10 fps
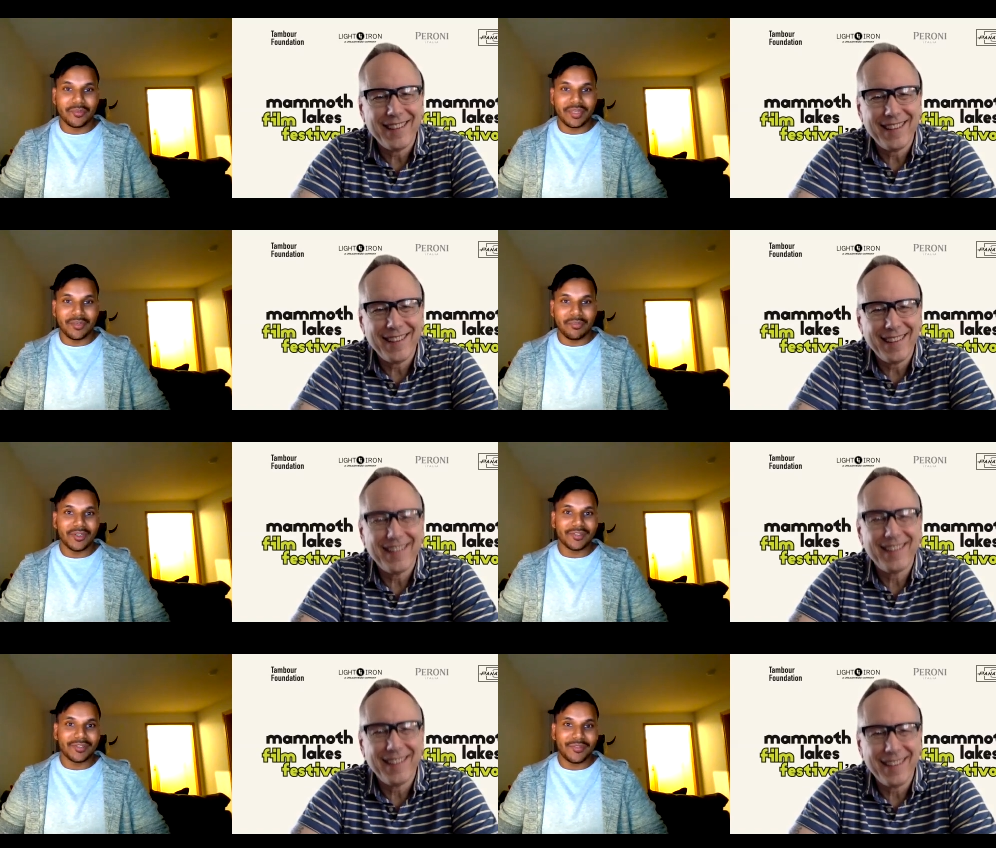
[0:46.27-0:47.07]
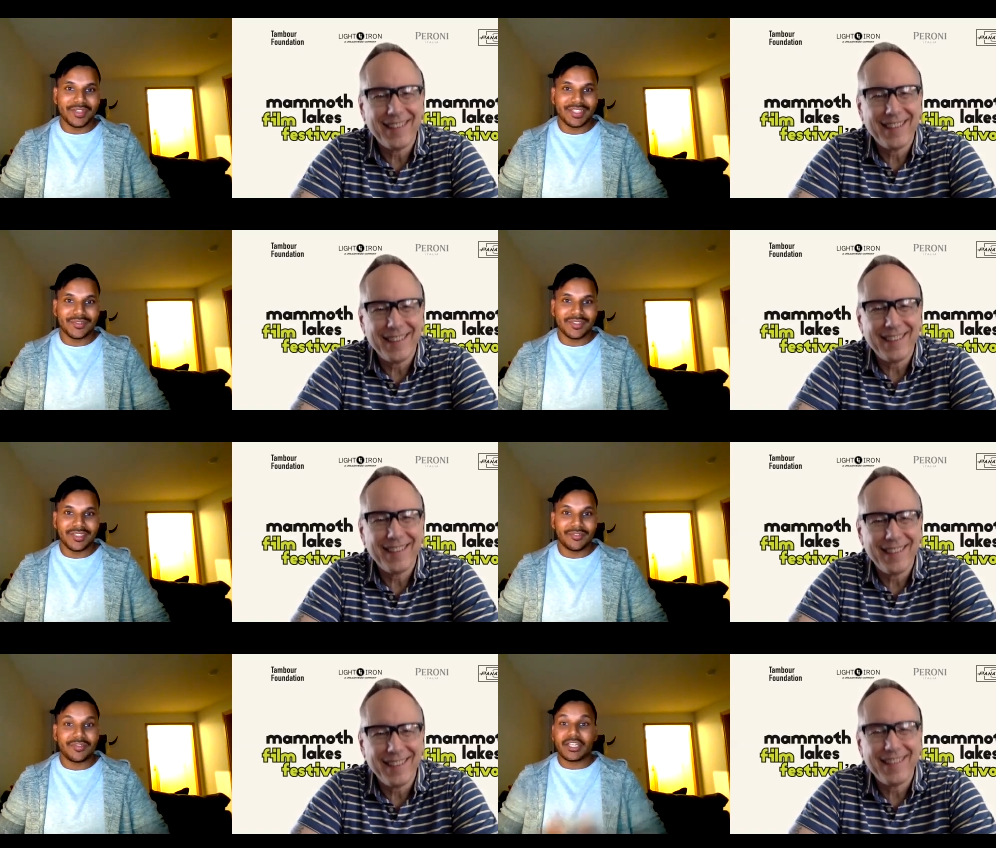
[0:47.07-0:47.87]
Speaker 1: be a part of the festival,
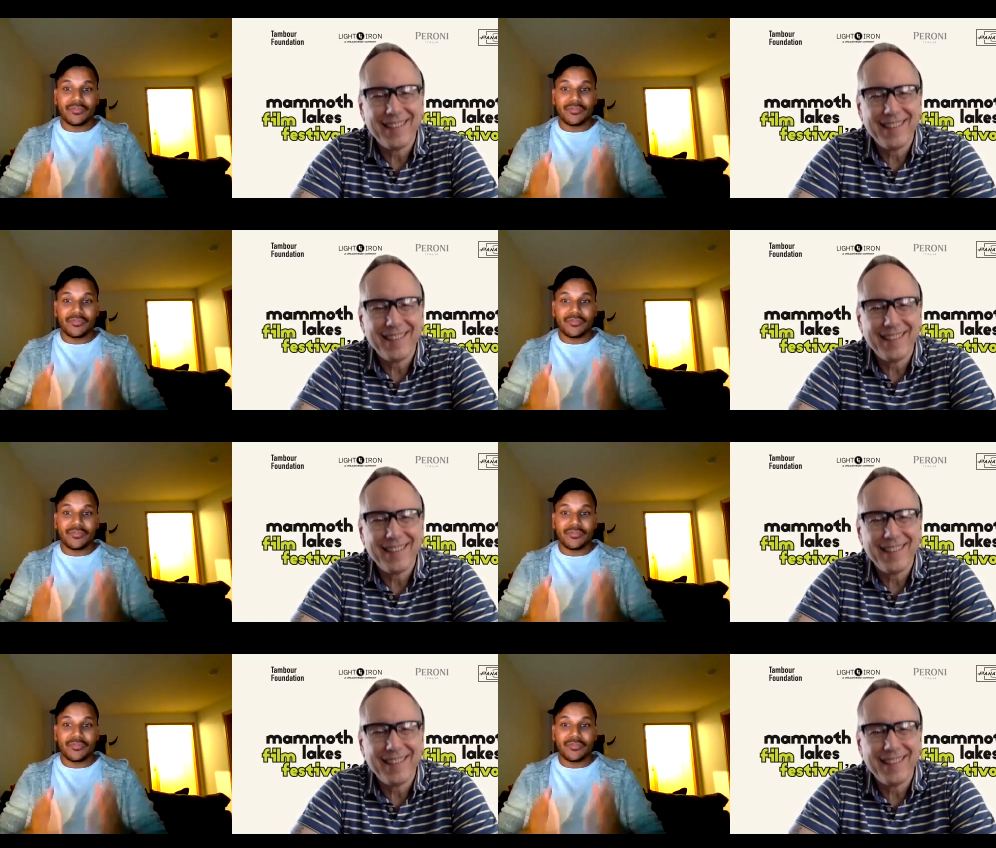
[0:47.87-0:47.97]
and thank